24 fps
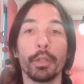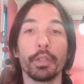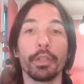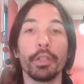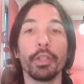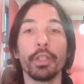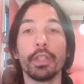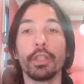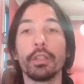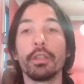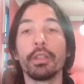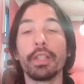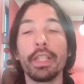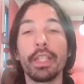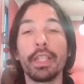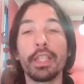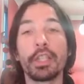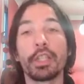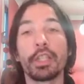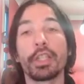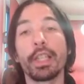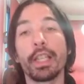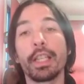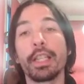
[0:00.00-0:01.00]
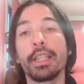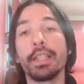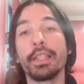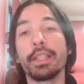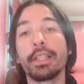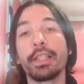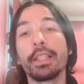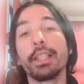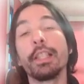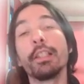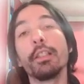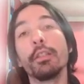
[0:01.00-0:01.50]
now each cell is
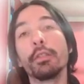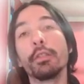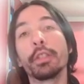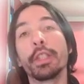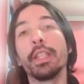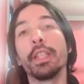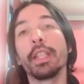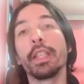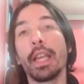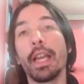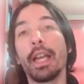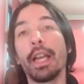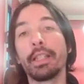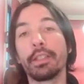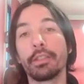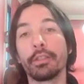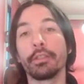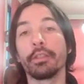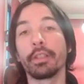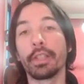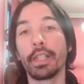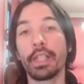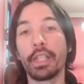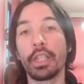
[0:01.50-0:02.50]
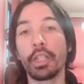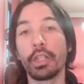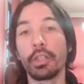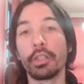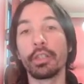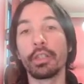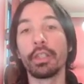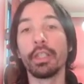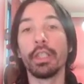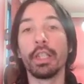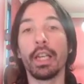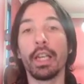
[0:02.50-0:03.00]
still looking at a region
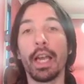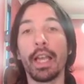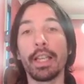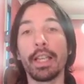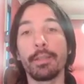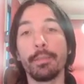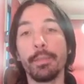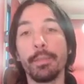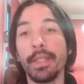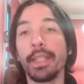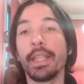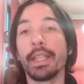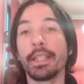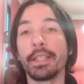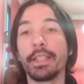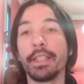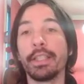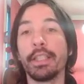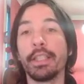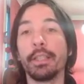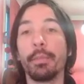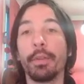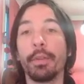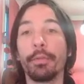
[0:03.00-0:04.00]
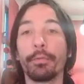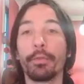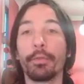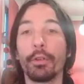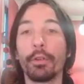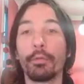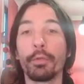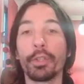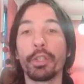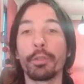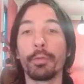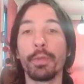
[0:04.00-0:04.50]
as big as they did before,
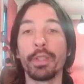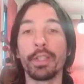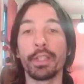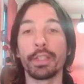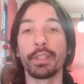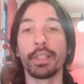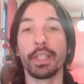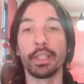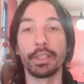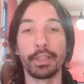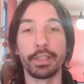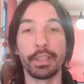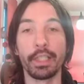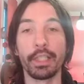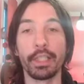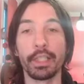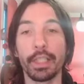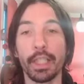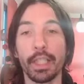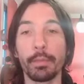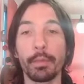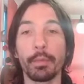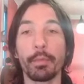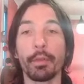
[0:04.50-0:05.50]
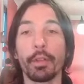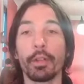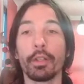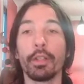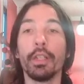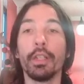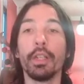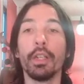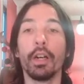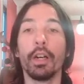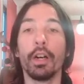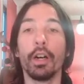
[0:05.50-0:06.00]
which means that they are still capable
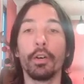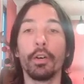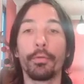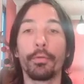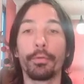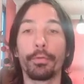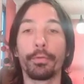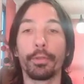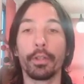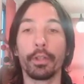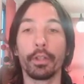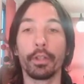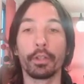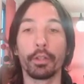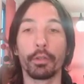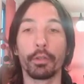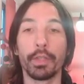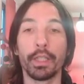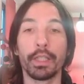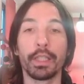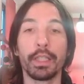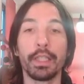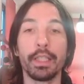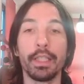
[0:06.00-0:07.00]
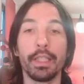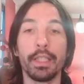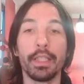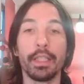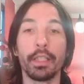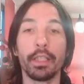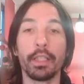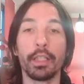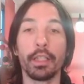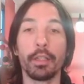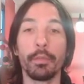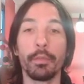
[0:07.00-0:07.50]
of correctly
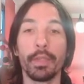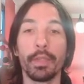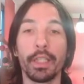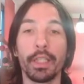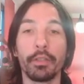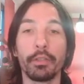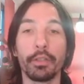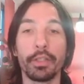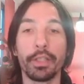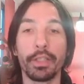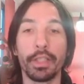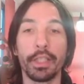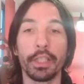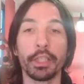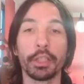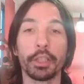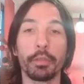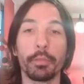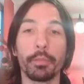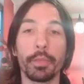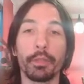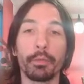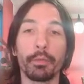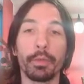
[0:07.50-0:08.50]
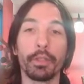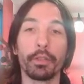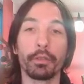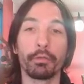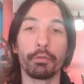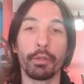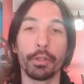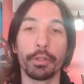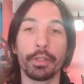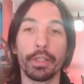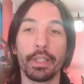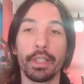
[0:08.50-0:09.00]
making a distinction between the
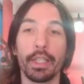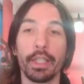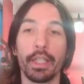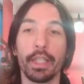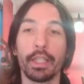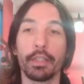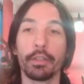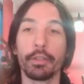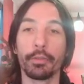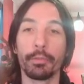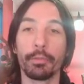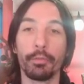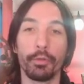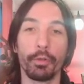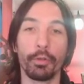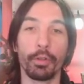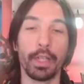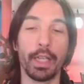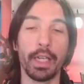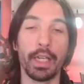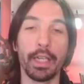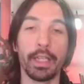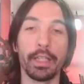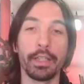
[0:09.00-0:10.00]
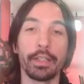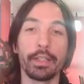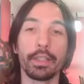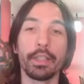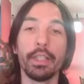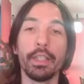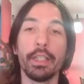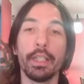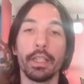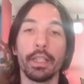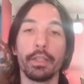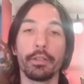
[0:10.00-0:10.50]
crossing and the smaller lines,
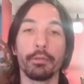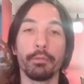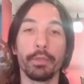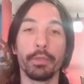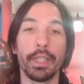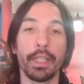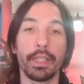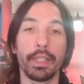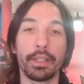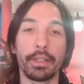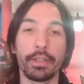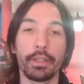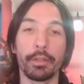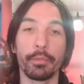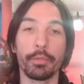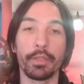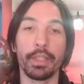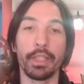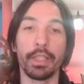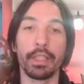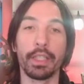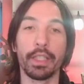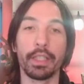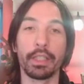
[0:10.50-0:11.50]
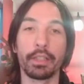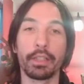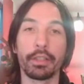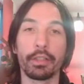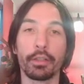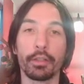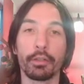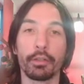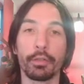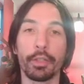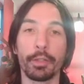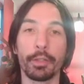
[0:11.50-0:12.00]
and so we get something that
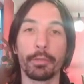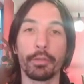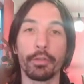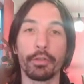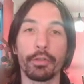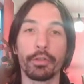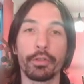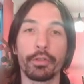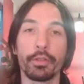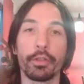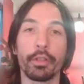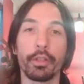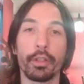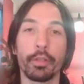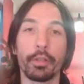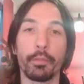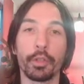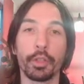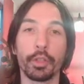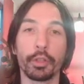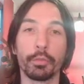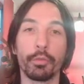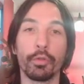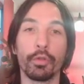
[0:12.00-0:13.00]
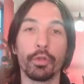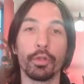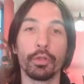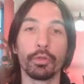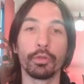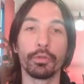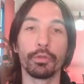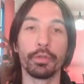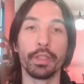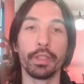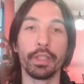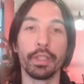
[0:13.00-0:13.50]
corresponds much more
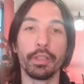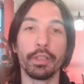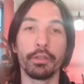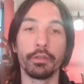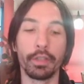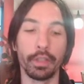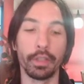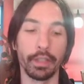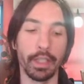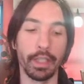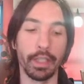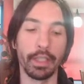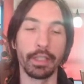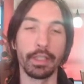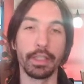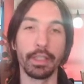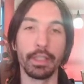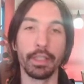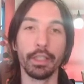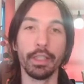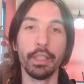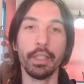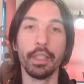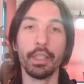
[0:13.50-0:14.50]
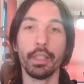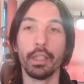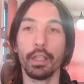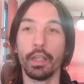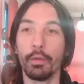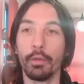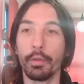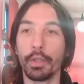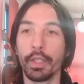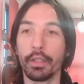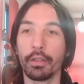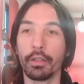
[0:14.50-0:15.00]
to the reality.
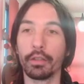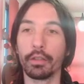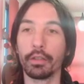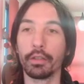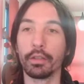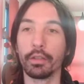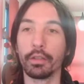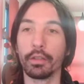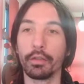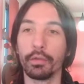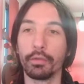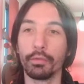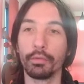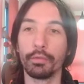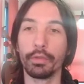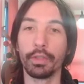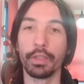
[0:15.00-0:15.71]
We can do